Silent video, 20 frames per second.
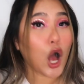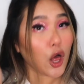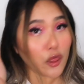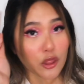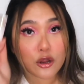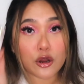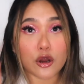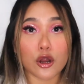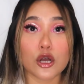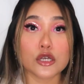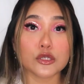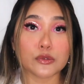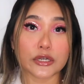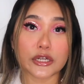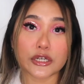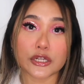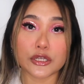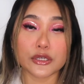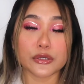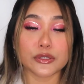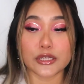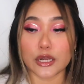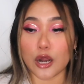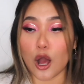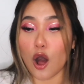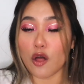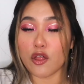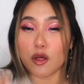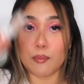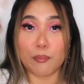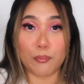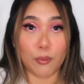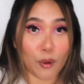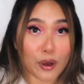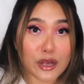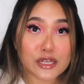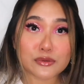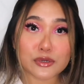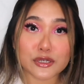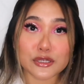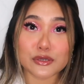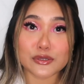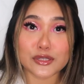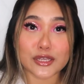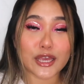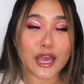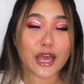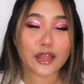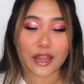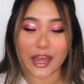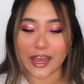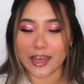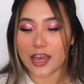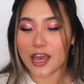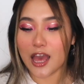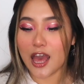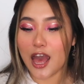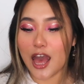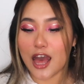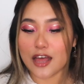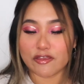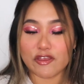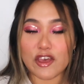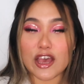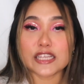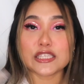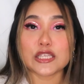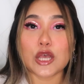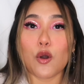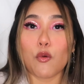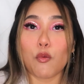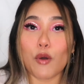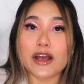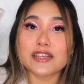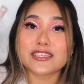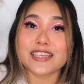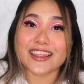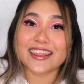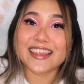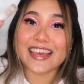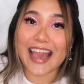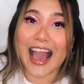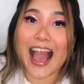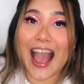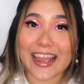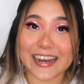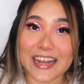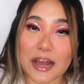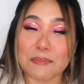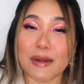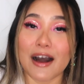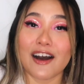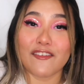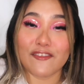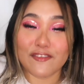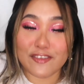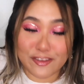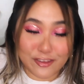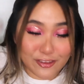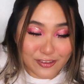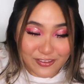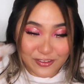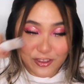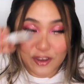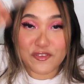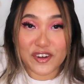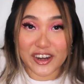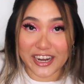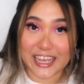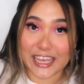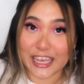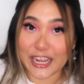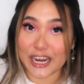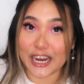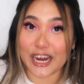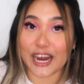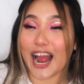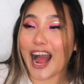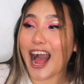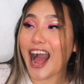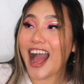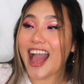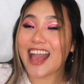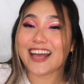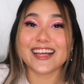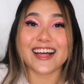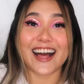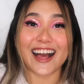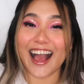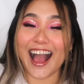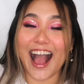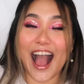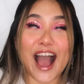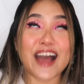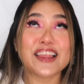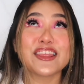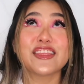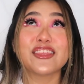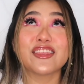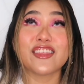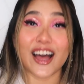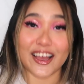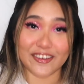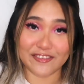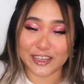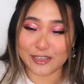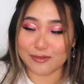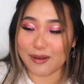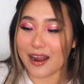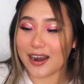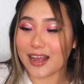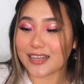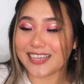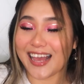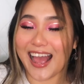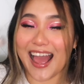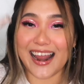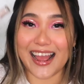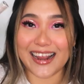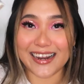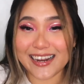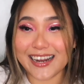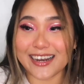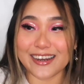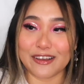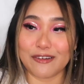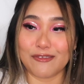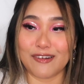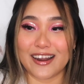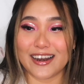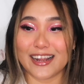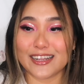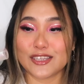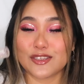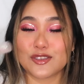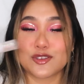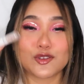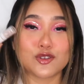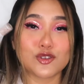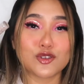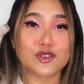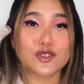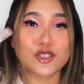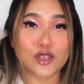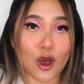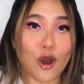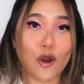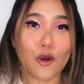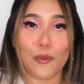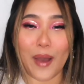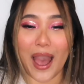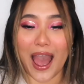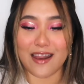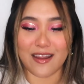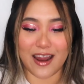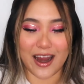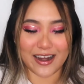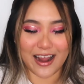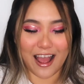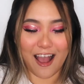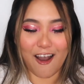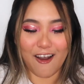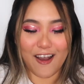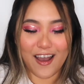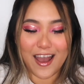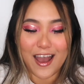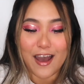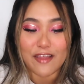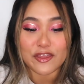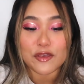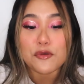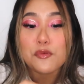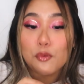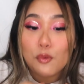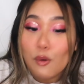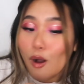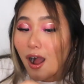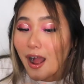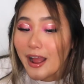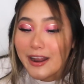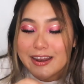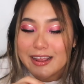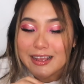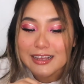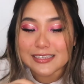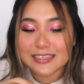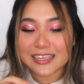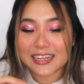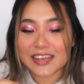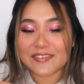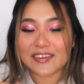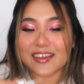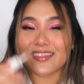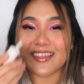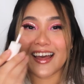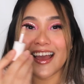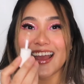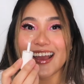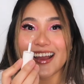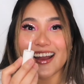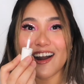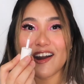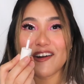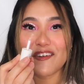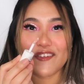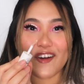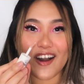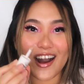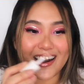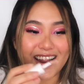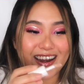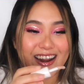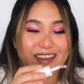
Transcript: All the girls wanted to use it, all the boys were using it. Like, this was the item of the freaking year. I love this product, and I need a new one. It's so bad right now. The wand isn't even like a wand